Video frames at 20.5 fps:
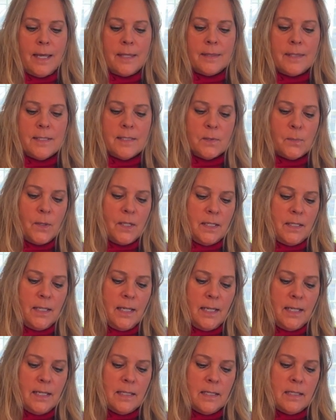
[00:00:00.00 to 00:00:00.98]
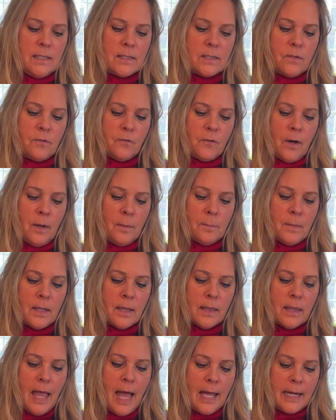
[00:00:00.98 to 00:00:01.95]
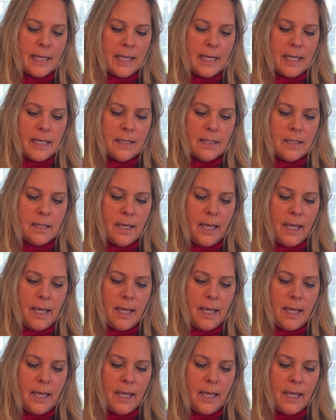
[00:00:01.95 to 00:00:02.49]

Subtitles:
and this one is from Lottie,